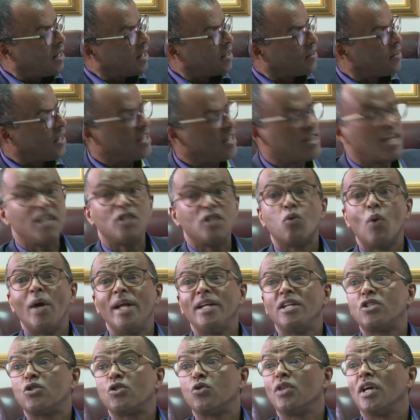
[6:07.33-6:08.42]
They then
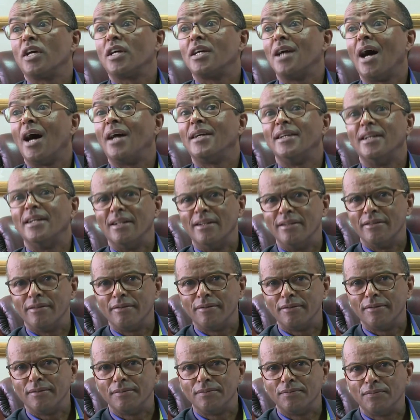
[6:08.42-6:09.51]
went to the garden.
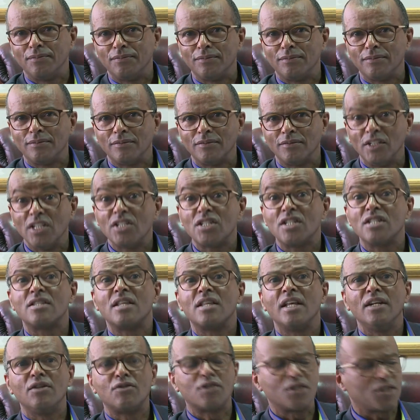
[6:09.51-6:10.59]
This is the
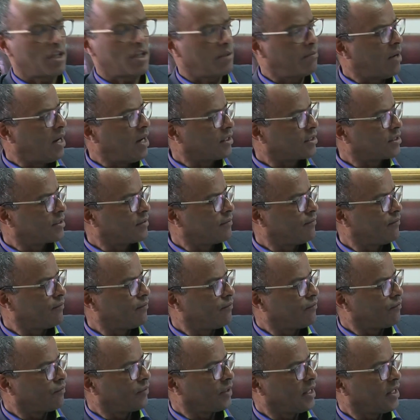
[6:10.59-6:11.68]
interesting part.
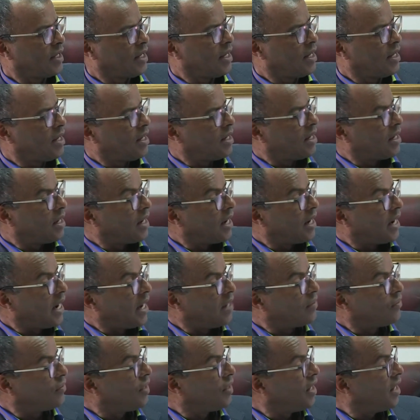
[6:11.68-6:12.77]

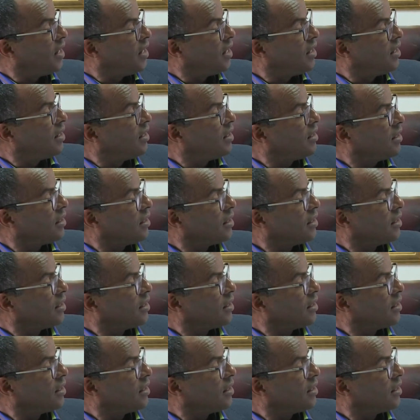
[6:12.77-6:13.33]
And they.